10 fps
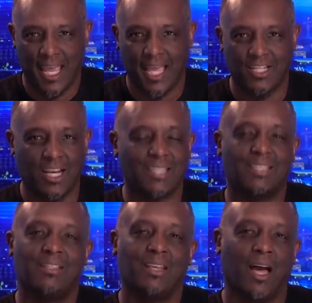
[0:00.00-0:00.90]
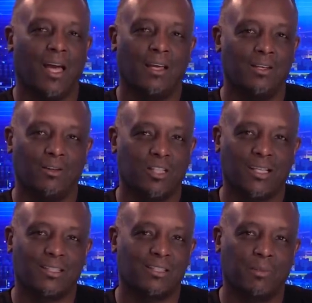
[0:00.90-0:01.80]
And Jussie,
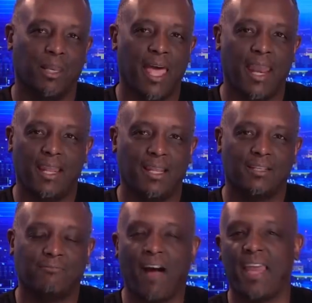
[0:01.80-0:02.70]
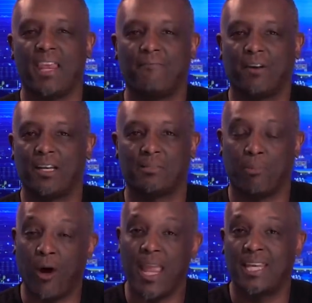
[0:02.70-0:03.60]
Jussie Smollett is fighting for his
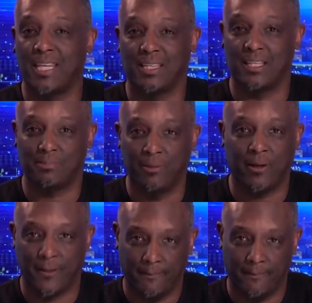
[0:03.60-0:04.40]
brand at this point.